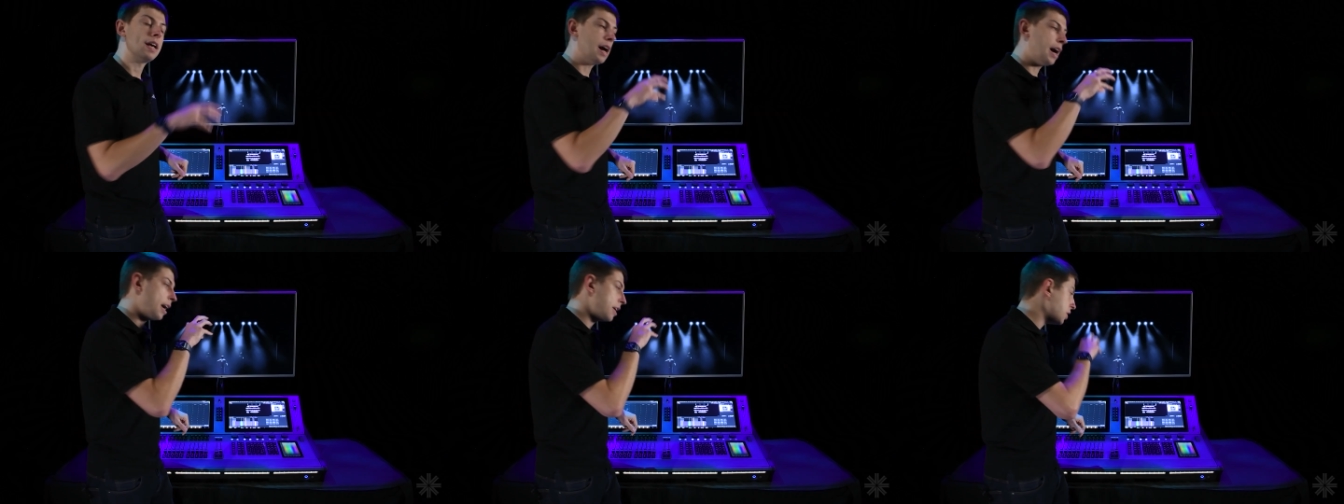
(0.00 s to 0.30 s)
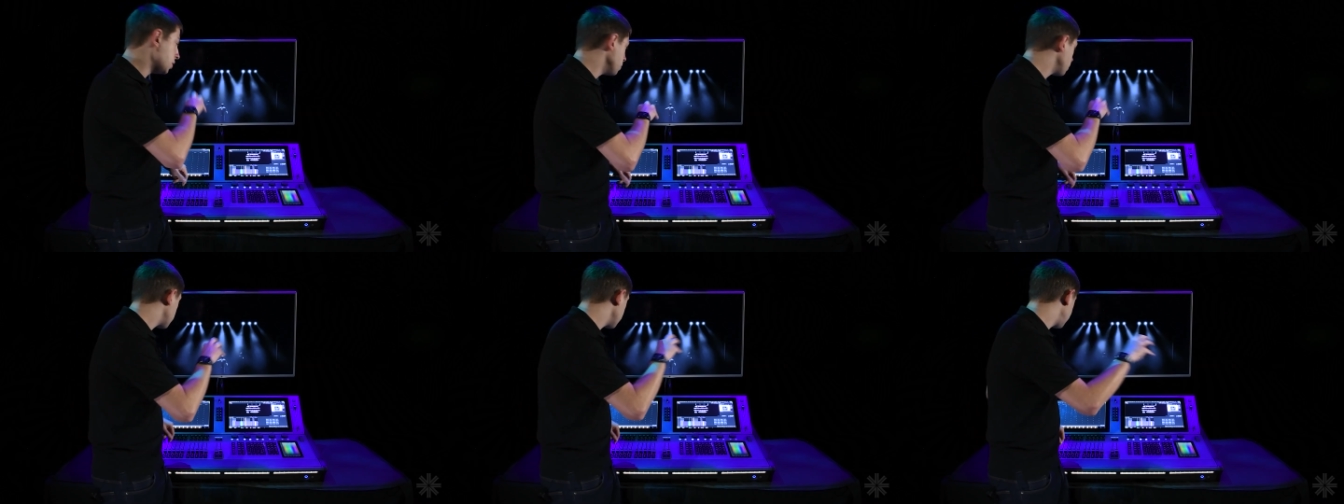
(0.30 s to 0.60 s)
and
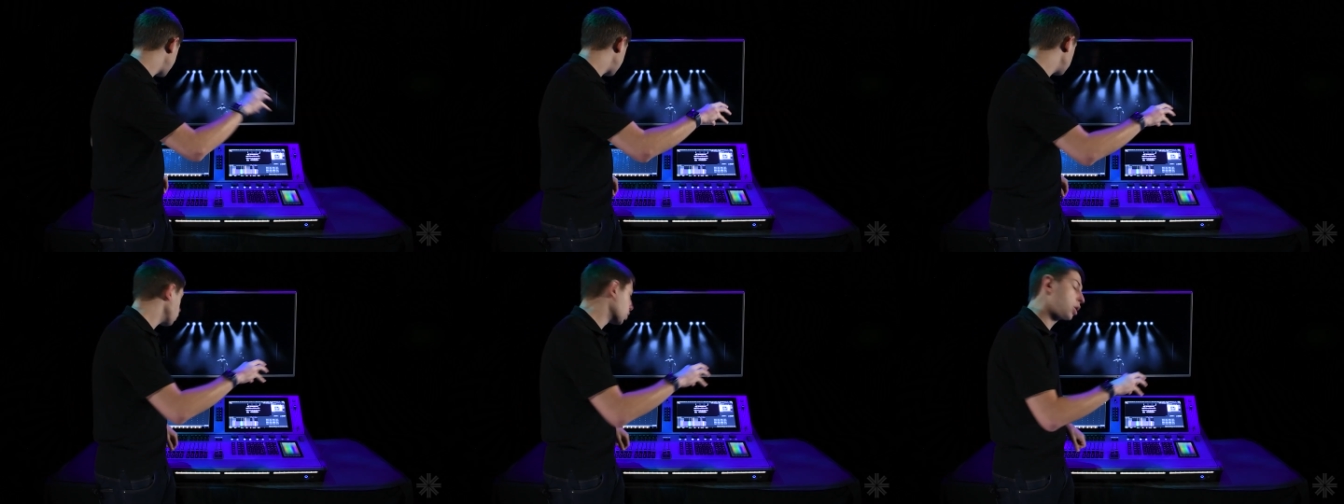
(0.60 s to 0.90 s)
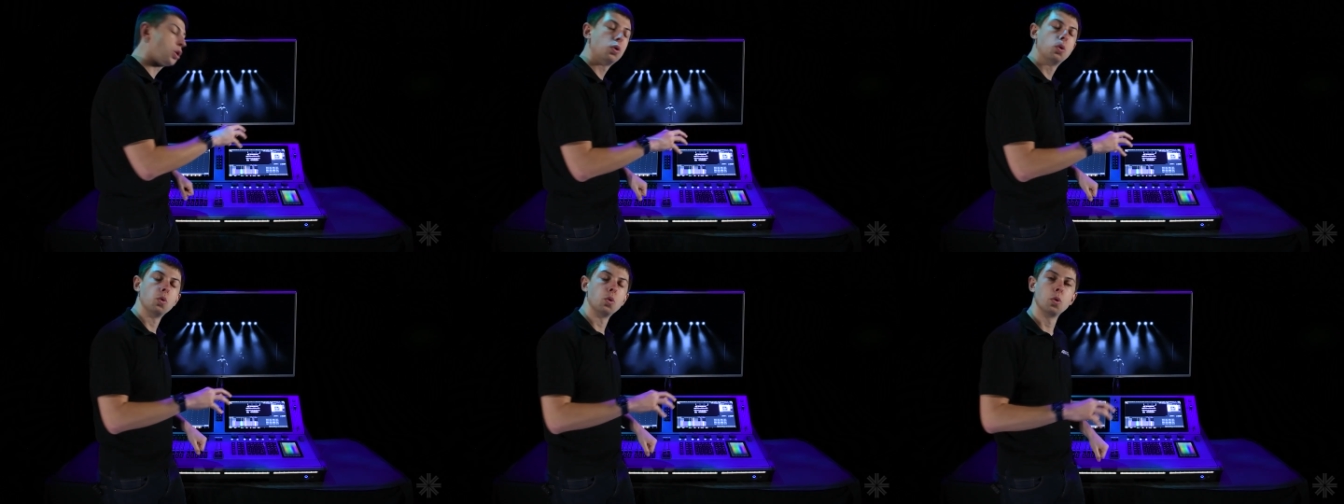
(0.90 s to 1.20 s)
you can then
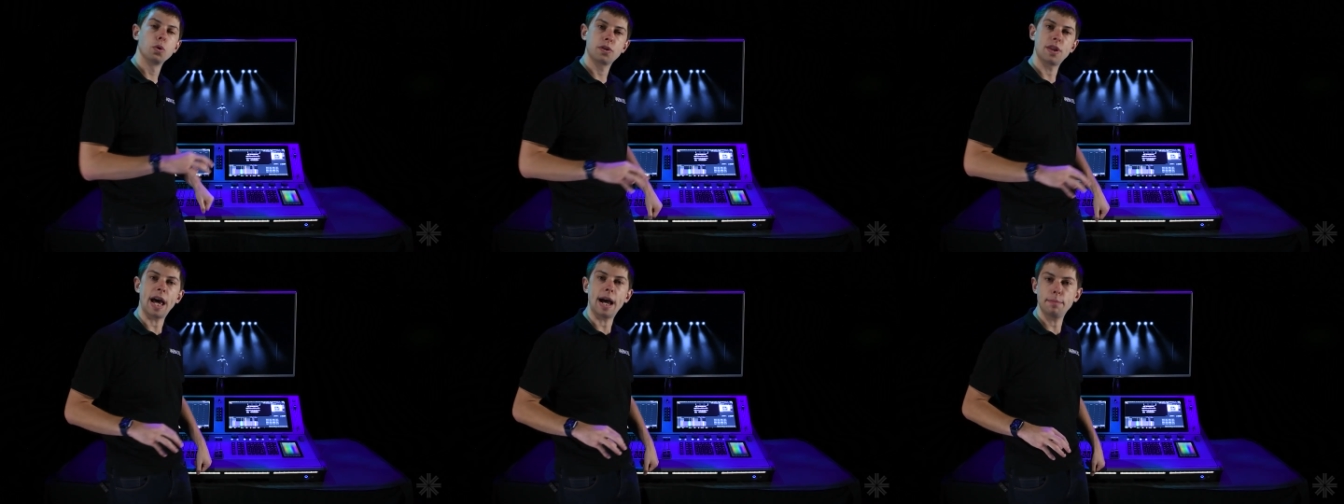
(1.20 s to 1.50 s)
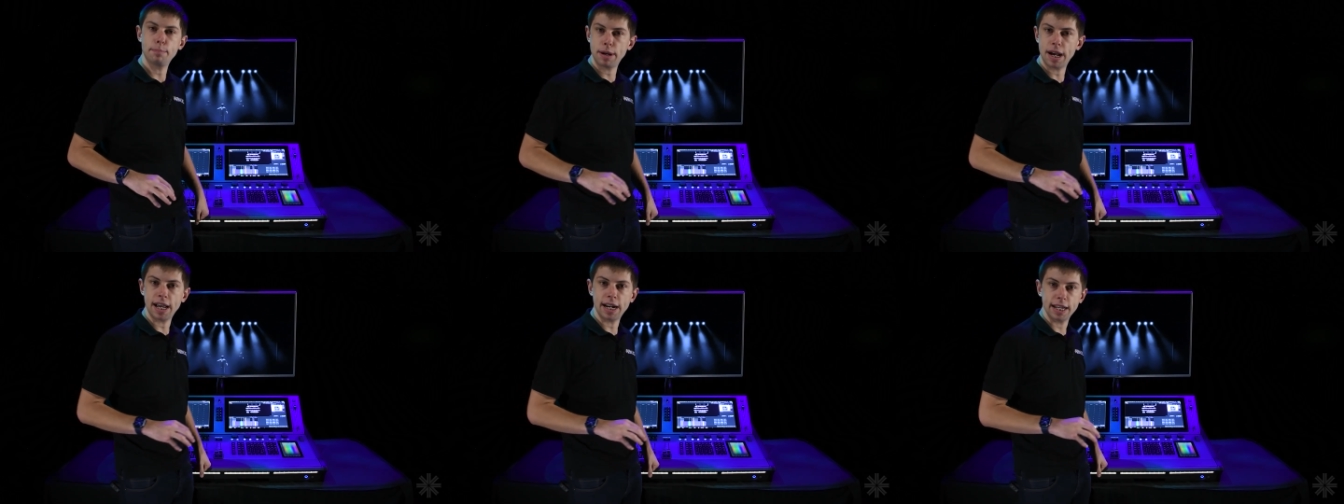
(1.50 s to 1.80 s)
record that
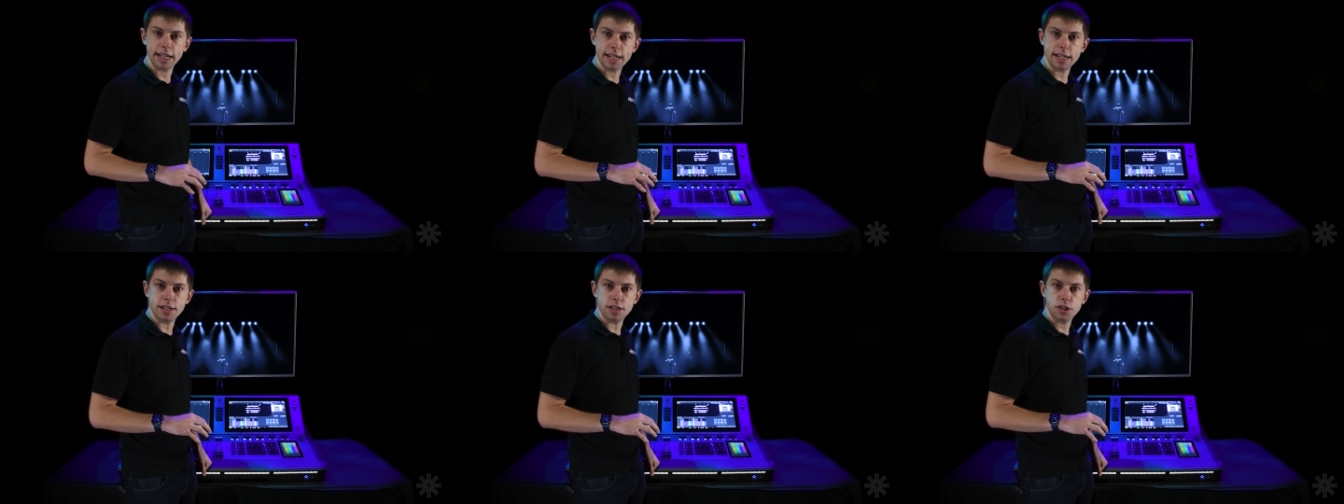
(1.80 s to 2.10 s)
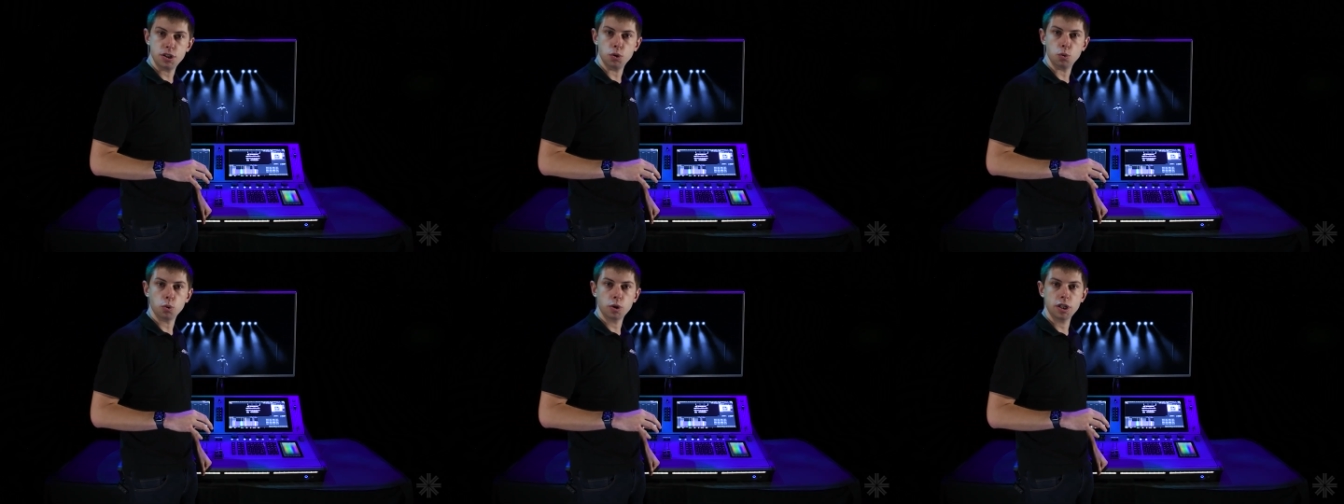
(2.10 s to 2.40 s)
palette
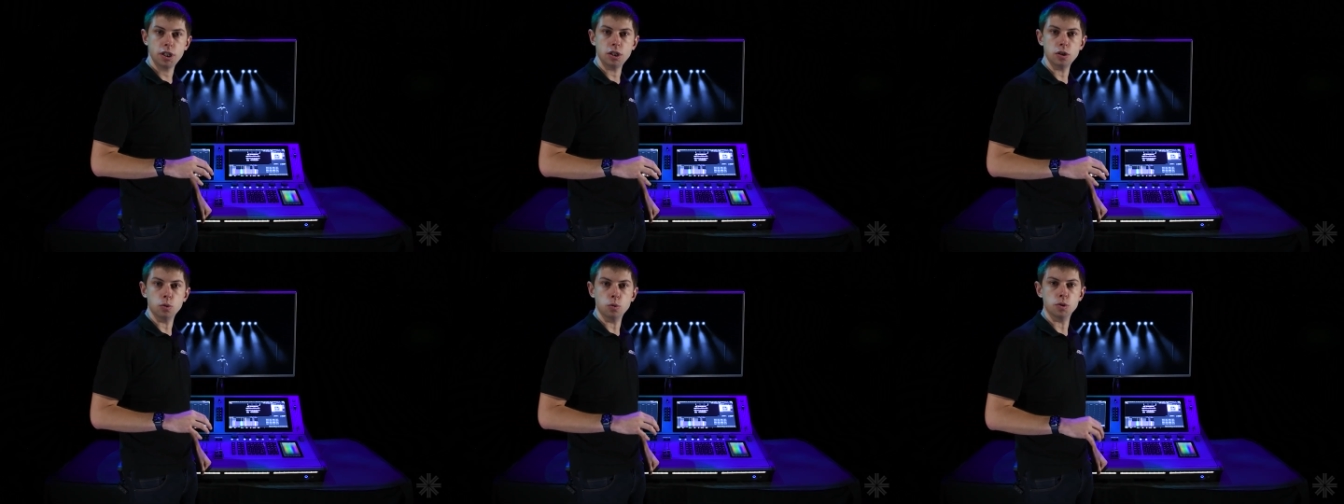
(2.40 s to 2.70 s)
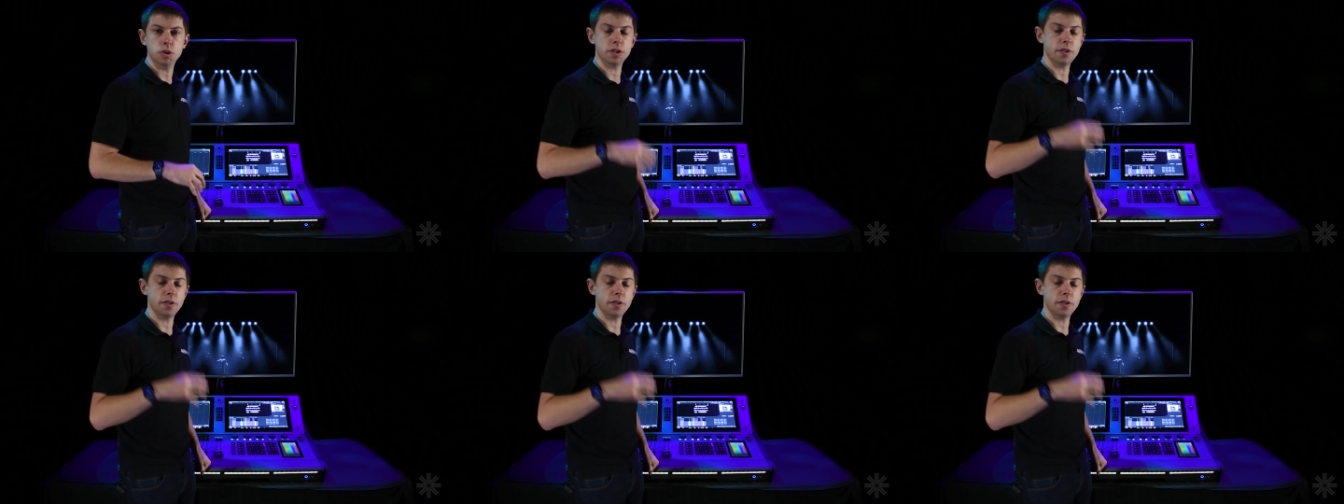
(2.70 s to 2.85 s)
into your cues.